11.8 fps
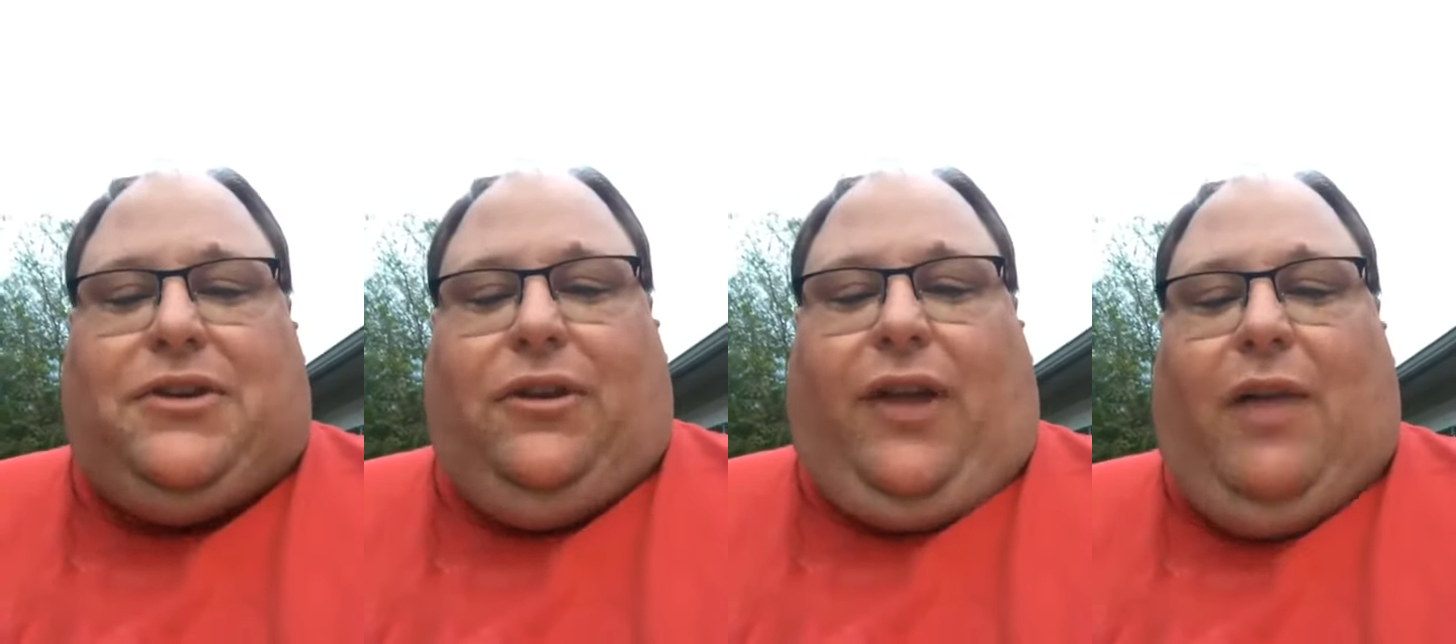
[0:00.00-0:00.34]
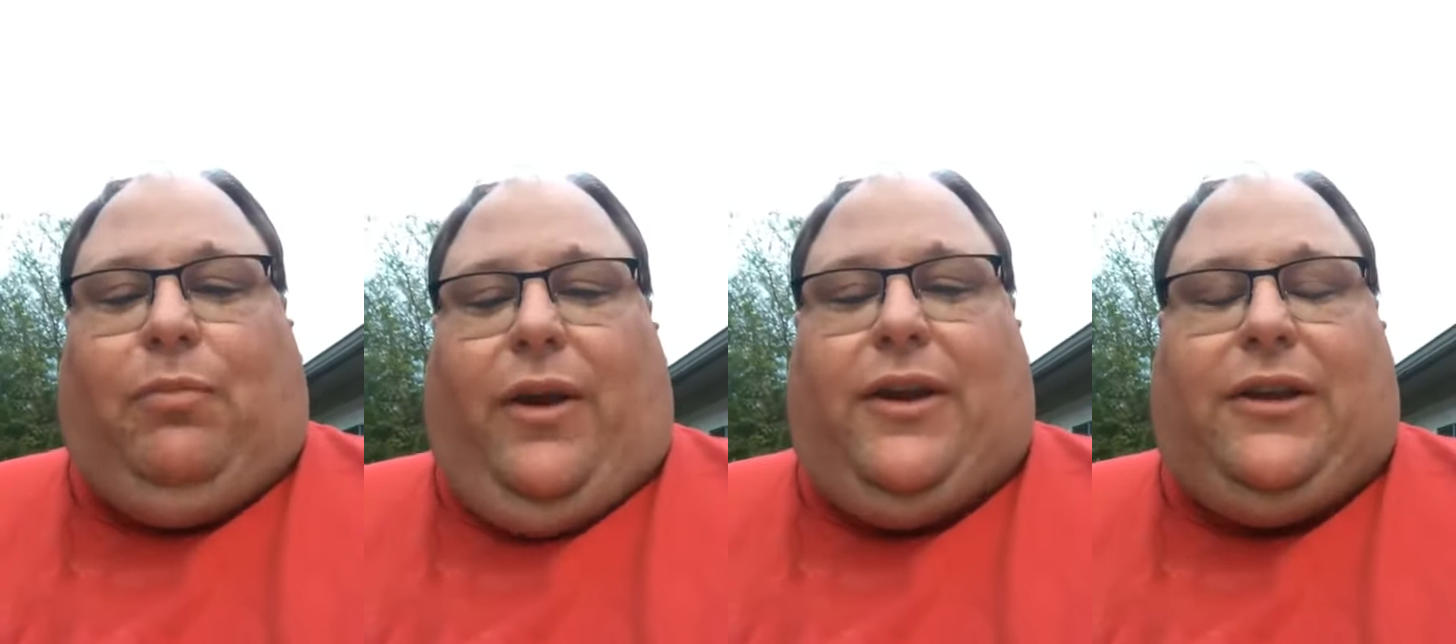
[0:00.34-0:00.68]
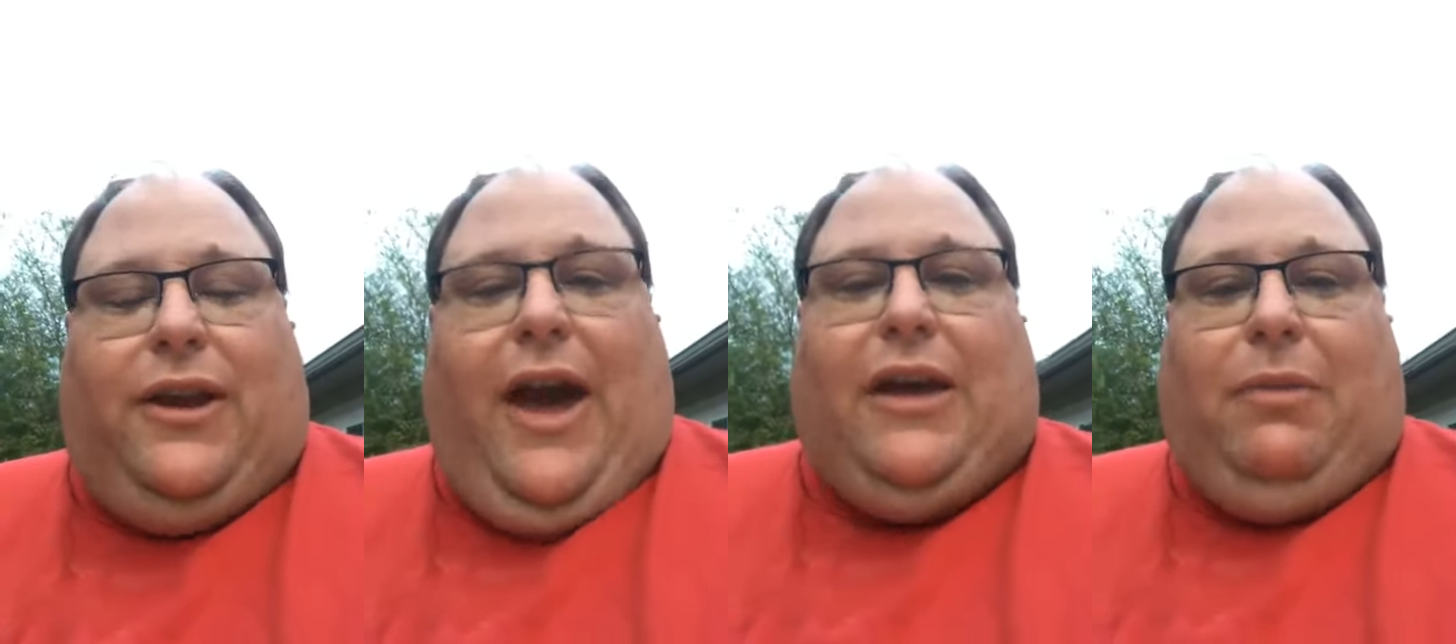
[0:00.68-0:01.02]
still operating. To
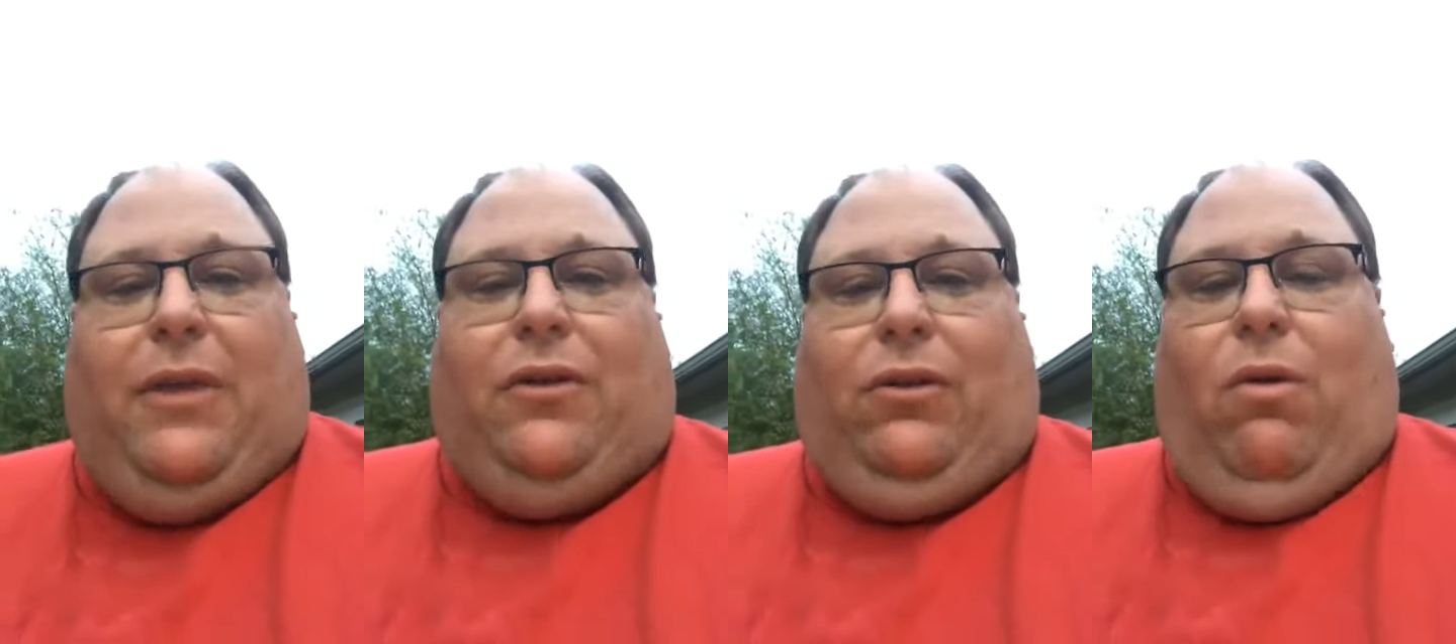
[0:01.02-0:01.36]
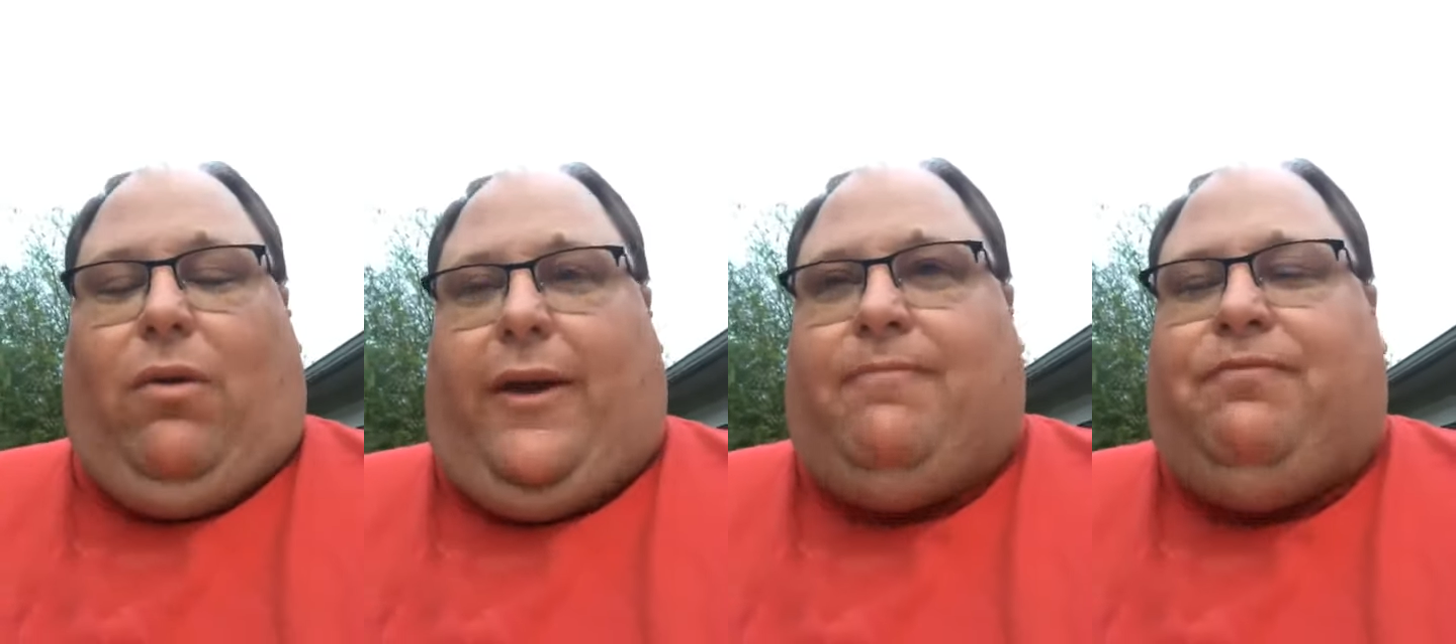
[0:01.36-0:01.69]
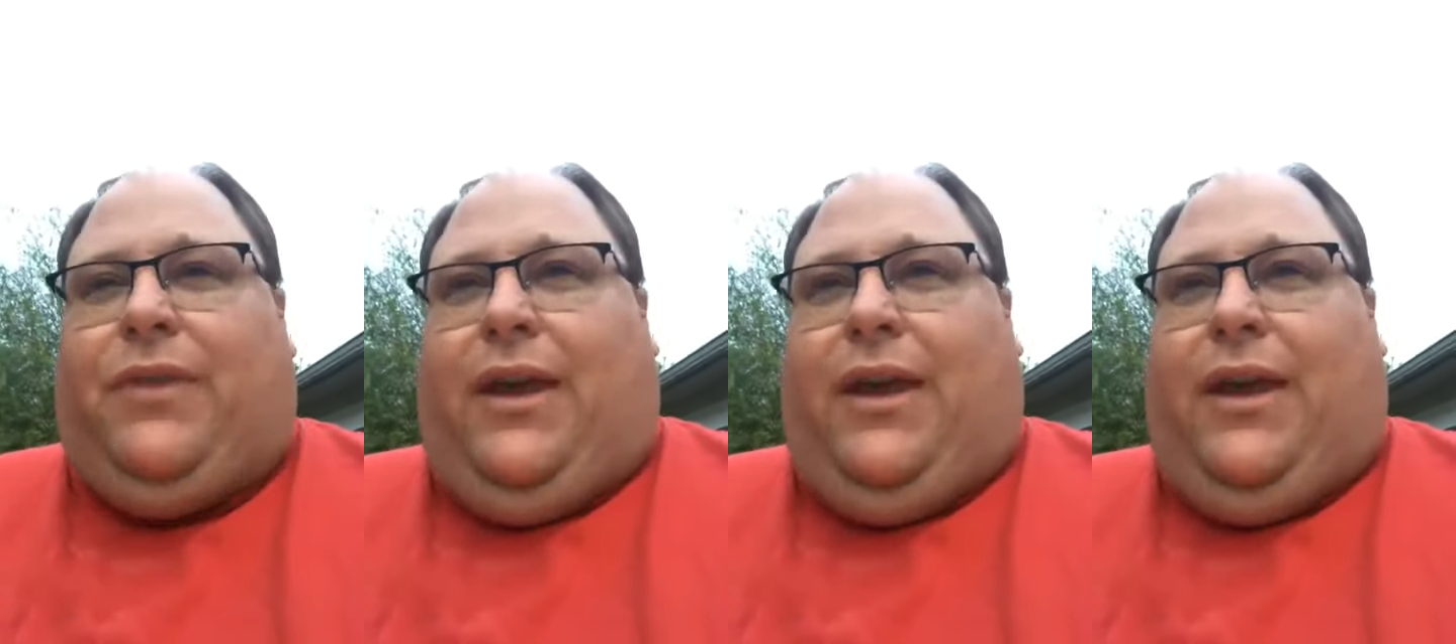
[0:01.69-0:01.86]
God be the glory.